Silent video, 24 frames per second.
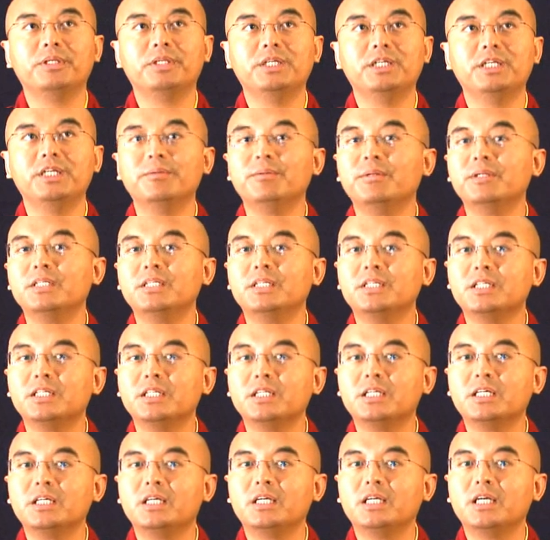even
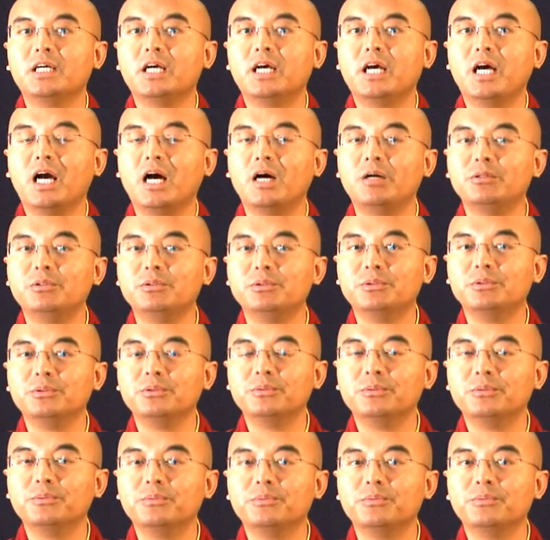how to
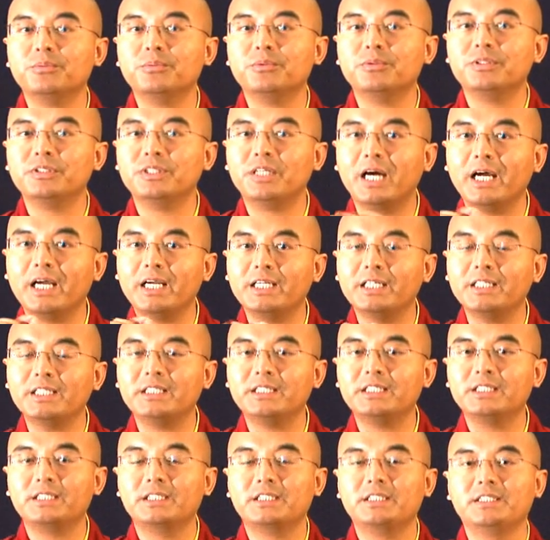
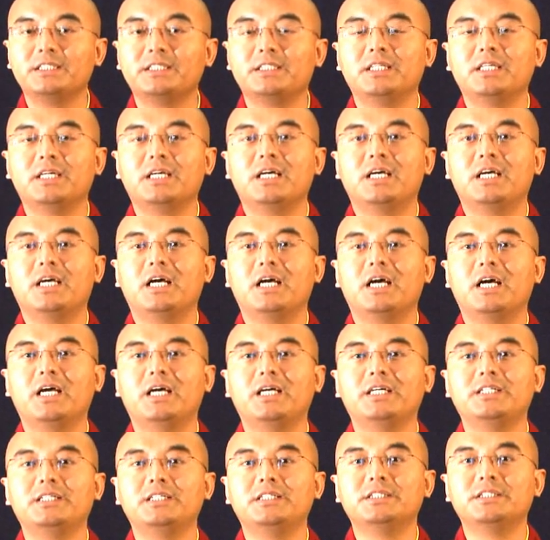write
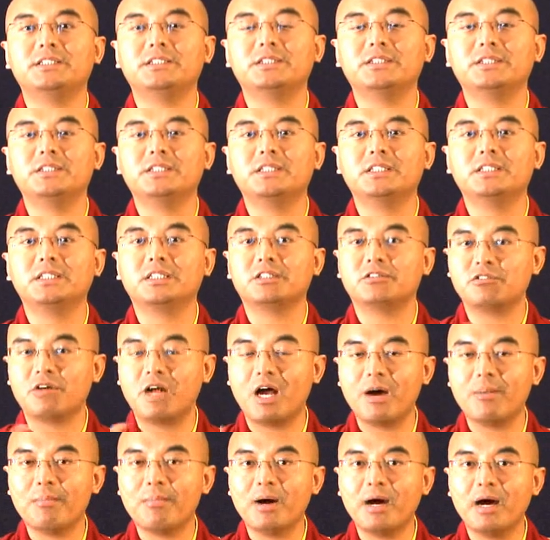and the
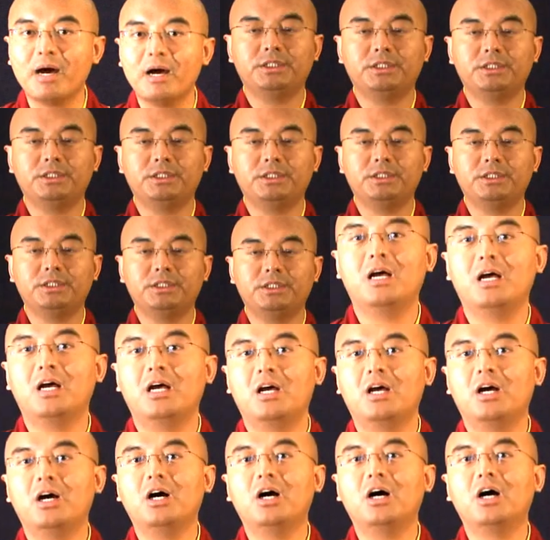grammar,
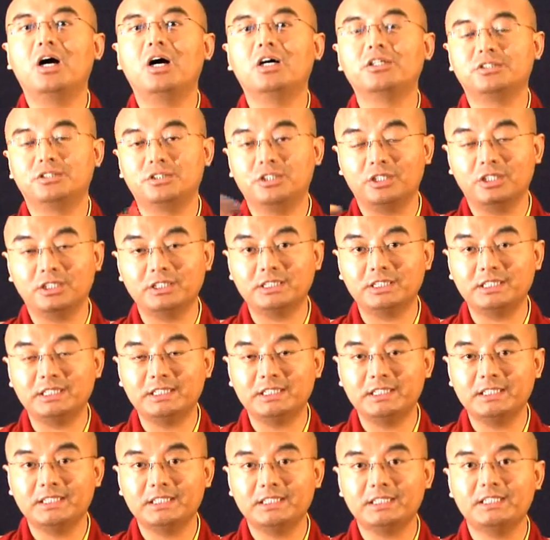
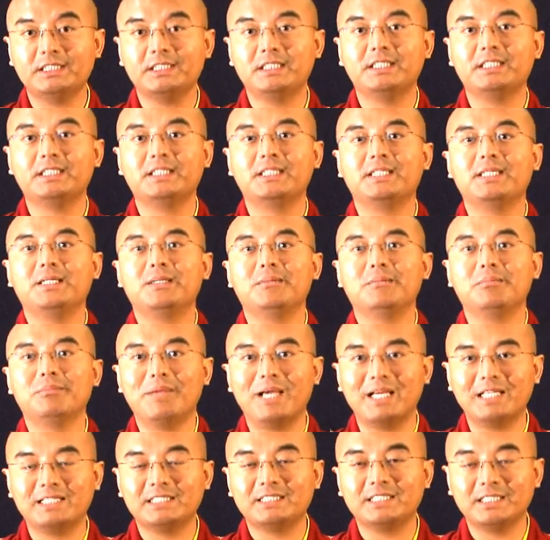astrology,
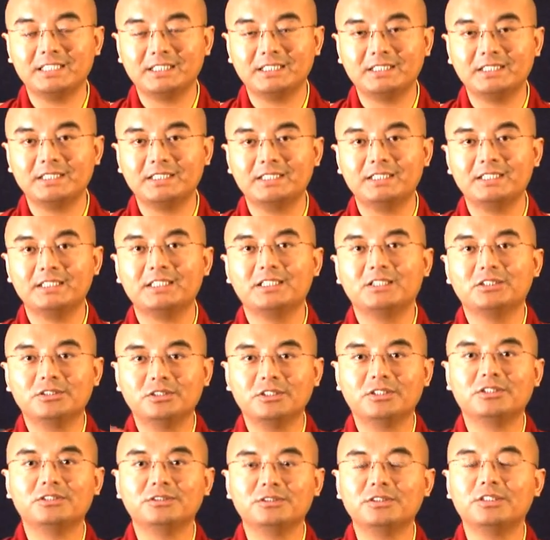medicine, so
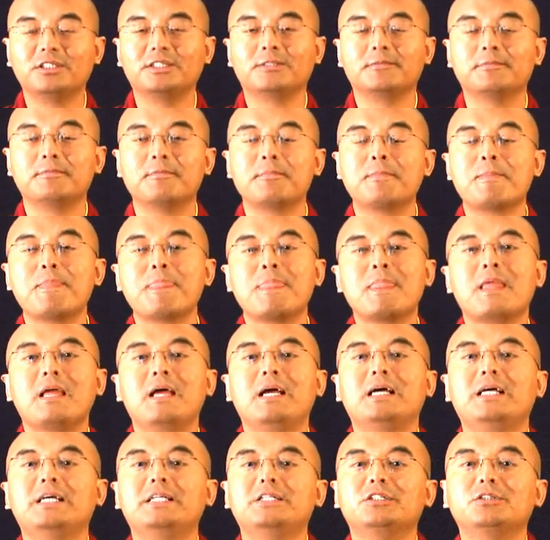on, so on.
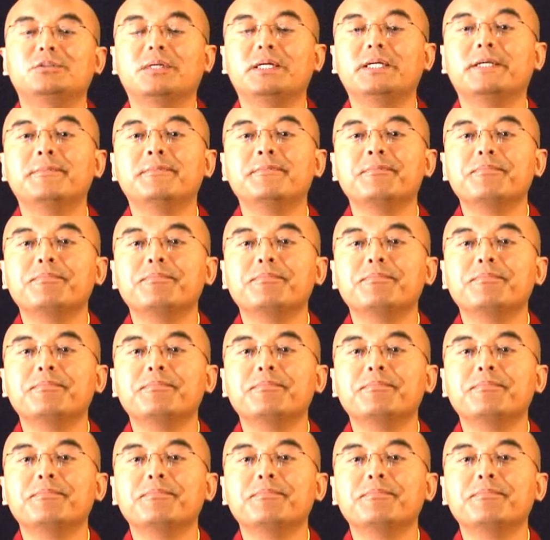That's why